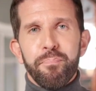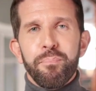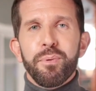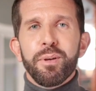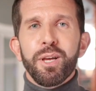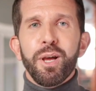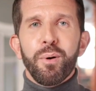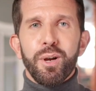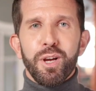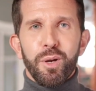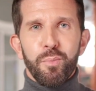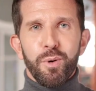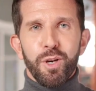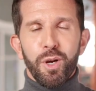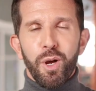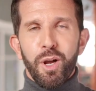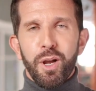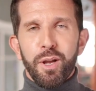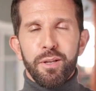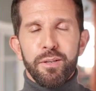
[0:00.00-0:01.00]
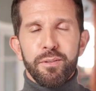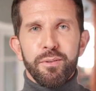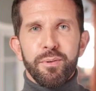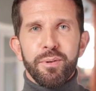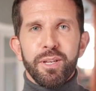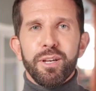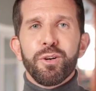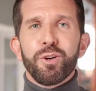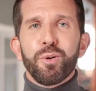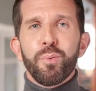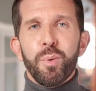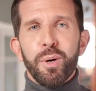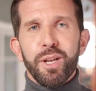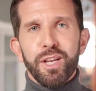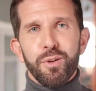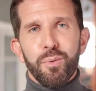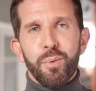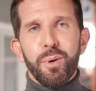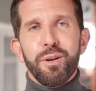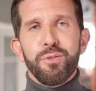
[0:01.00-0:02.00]
Now here we are, in
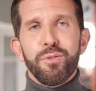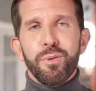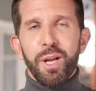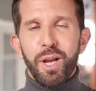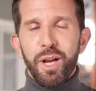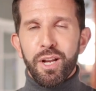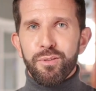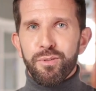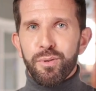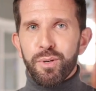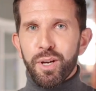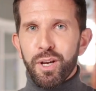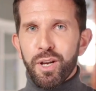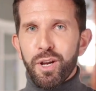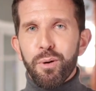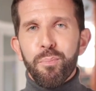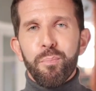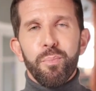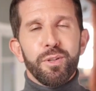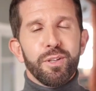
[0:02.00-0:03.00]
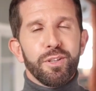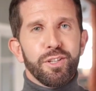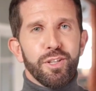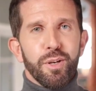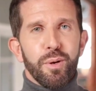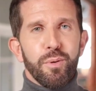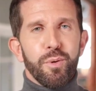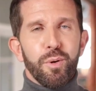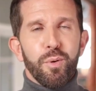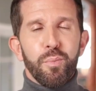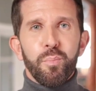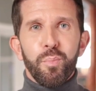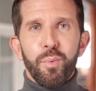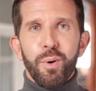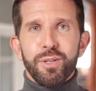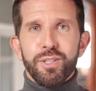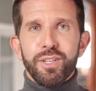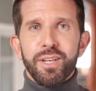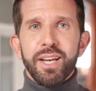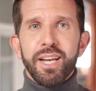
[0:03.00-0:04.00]
2025, with silver
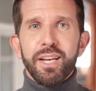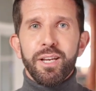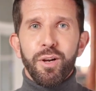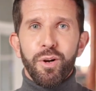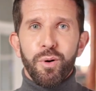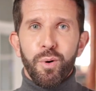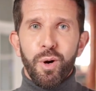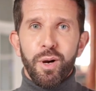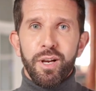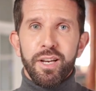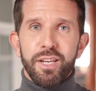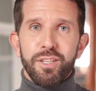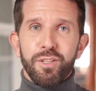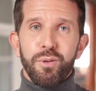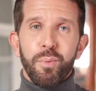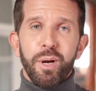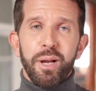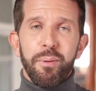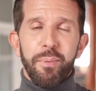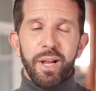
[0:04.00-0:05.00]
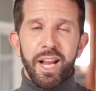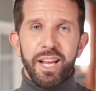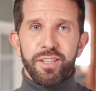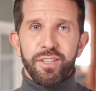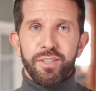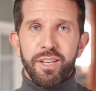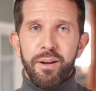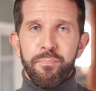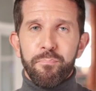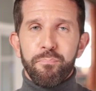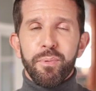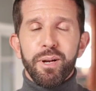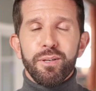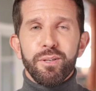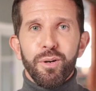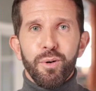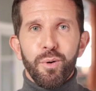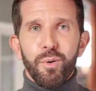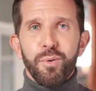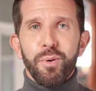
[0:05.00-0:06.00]
once again clawing its way back to that
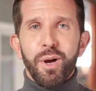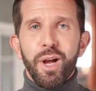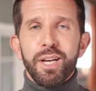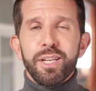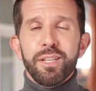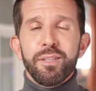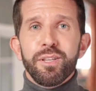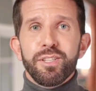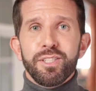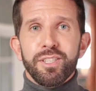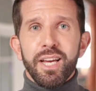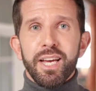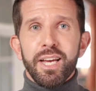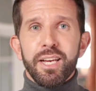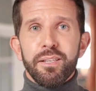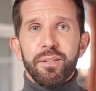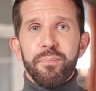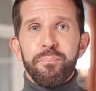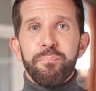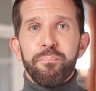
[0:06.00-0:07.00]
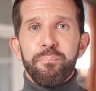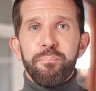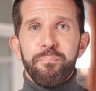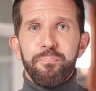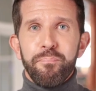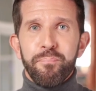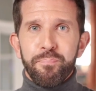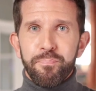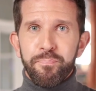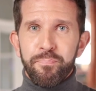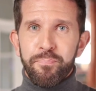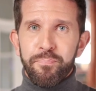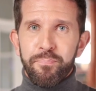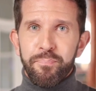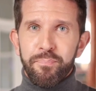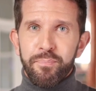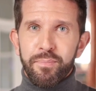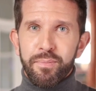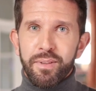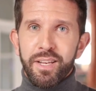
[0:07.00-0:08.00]
mythical line in the sand.
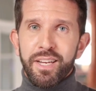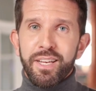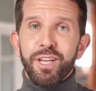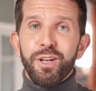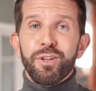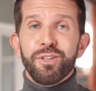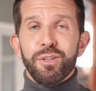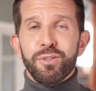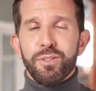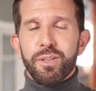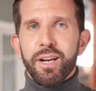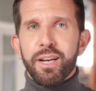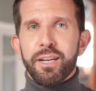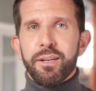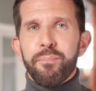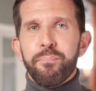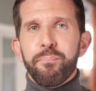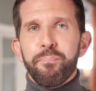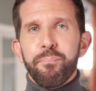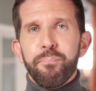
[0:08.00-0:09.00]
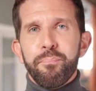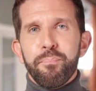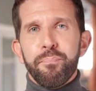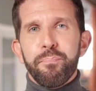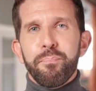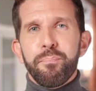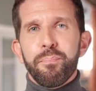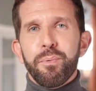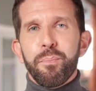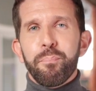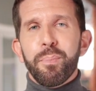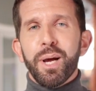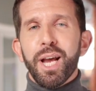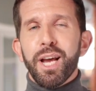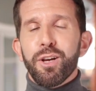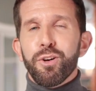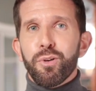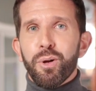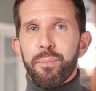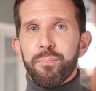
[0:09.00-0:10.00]
And here's the thing. The
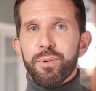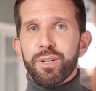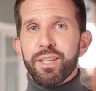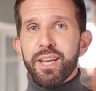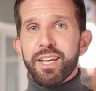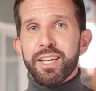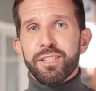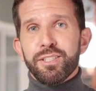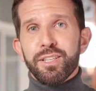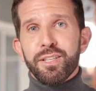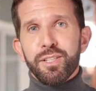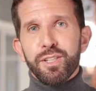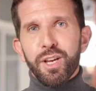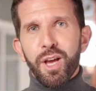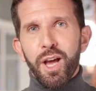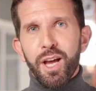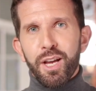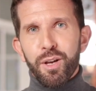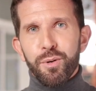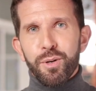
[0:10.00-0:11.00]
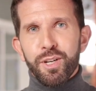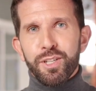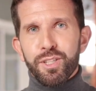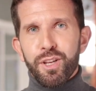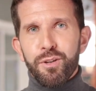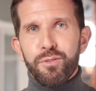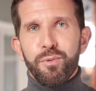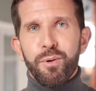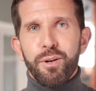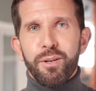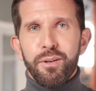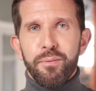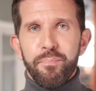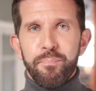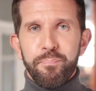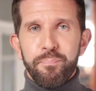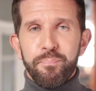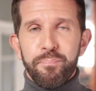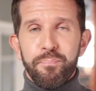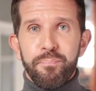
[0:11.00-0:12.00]
backdrop today is entirely different.
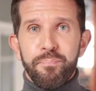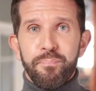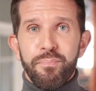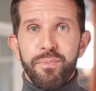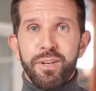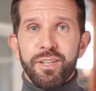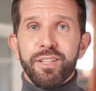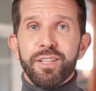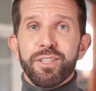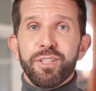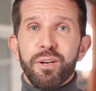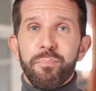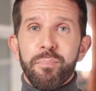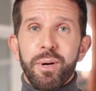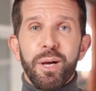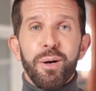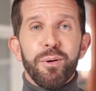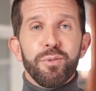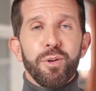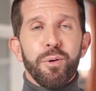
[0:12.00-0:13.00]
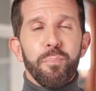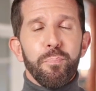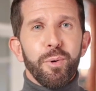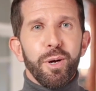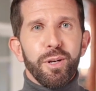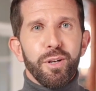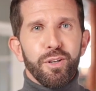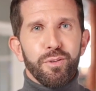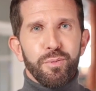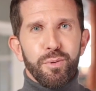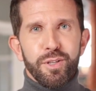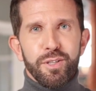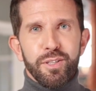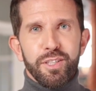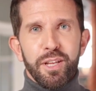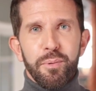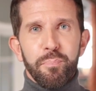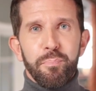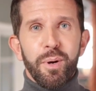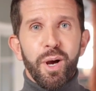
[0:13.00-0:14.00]
This isn't about a few brothers with
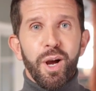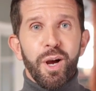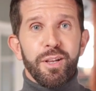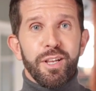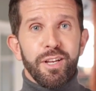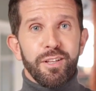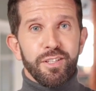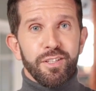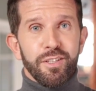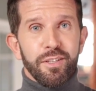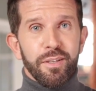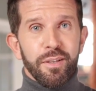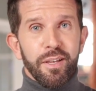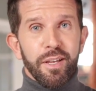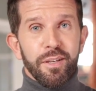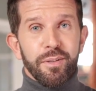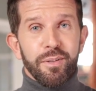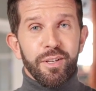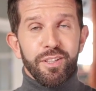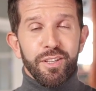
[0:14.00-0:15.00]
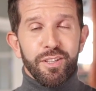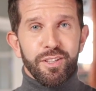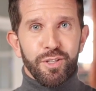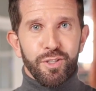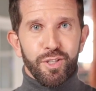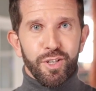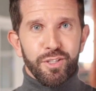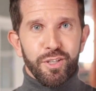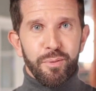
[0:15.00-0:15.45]
deep pockets. This isn't just